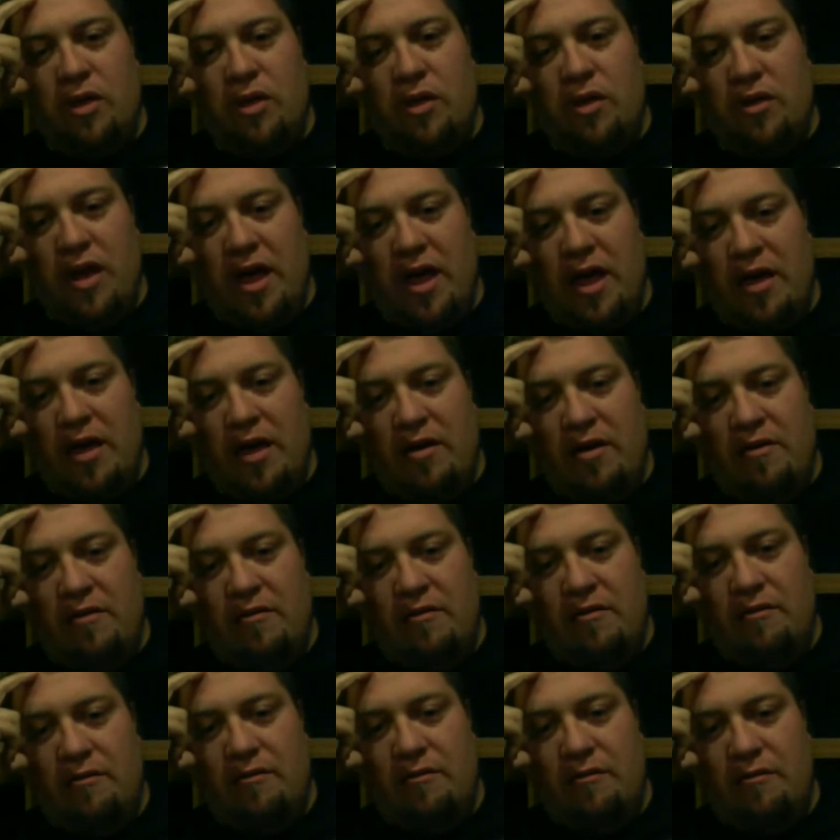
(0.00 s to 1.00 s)
You'll
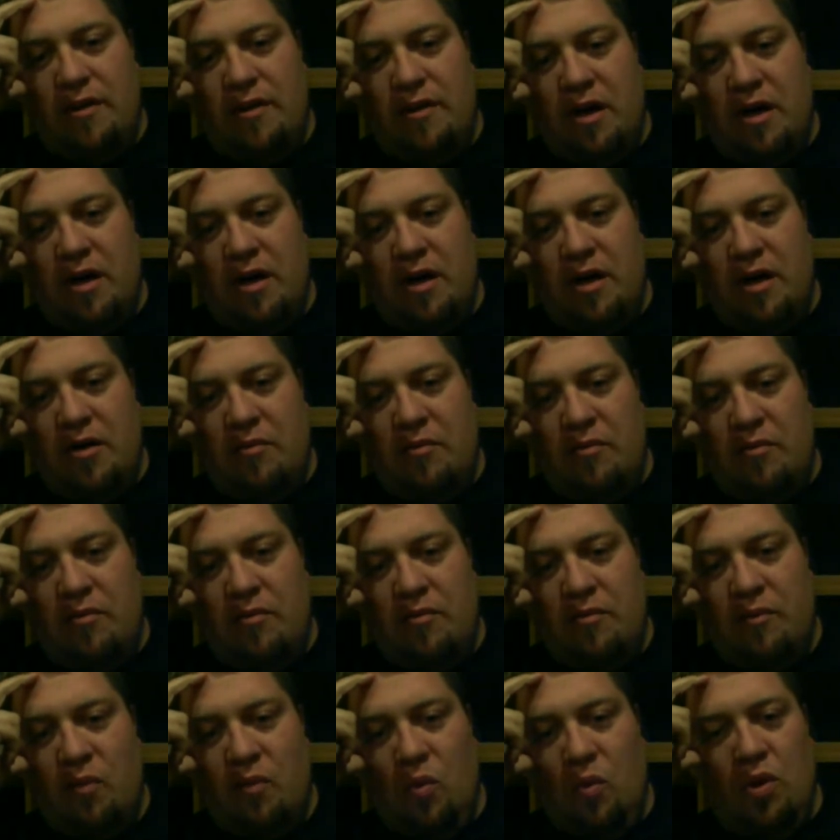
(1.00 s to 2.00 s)
have
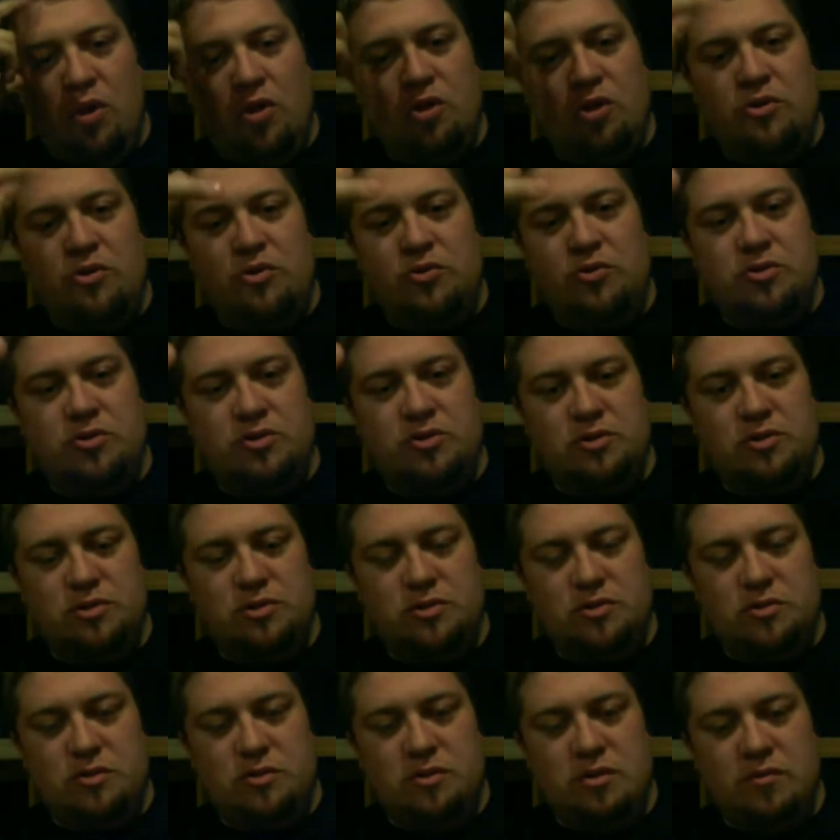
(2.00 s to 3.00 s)
one of
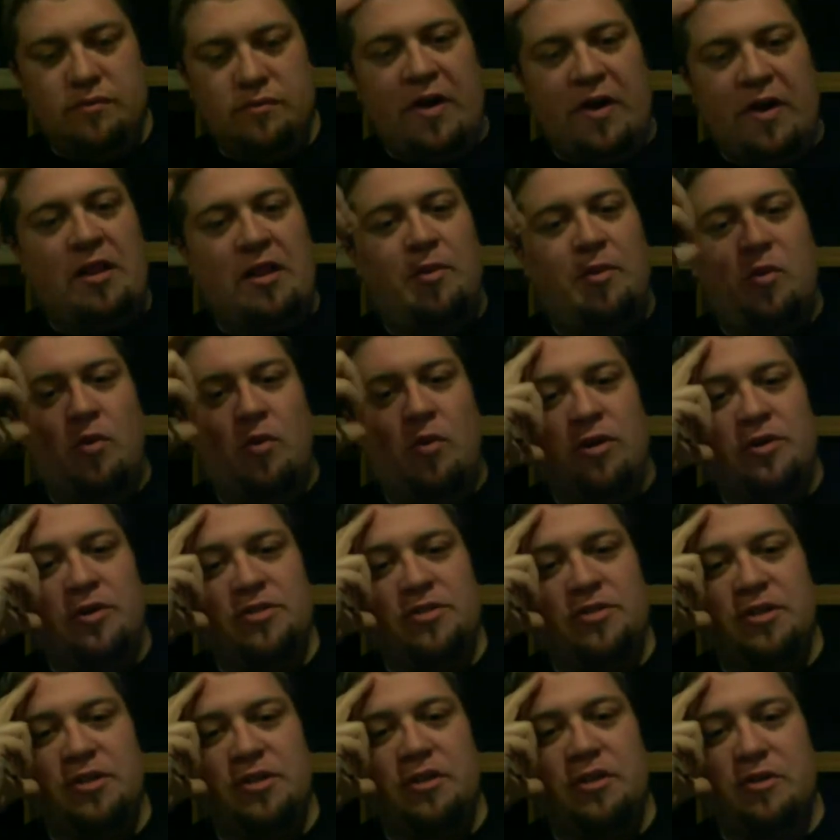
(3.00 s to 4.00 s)
those vitamin water
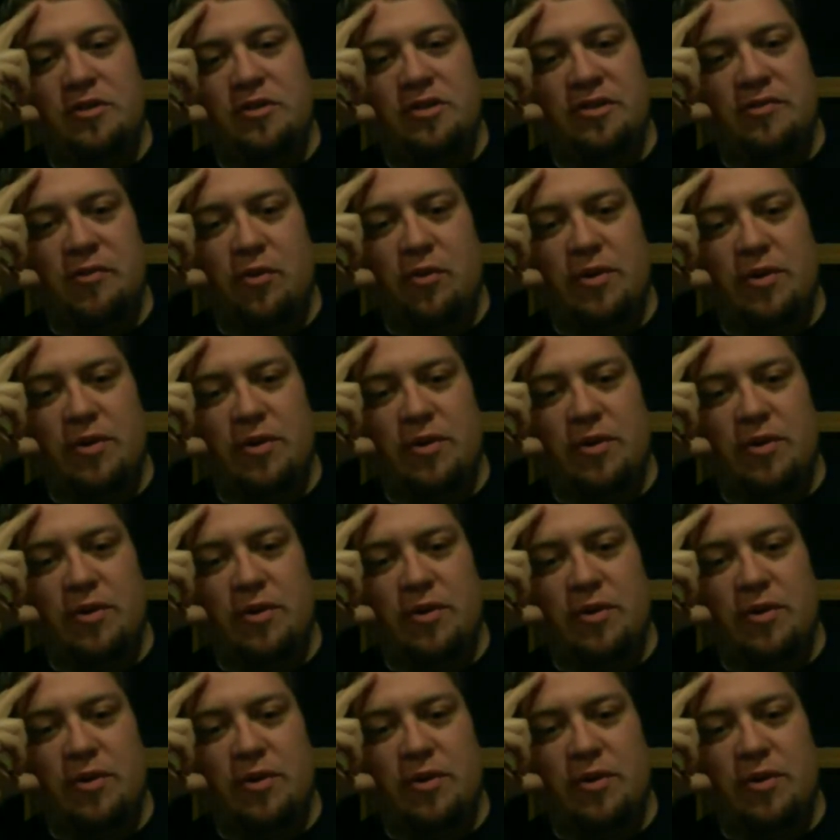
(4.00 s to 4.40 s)
zeros every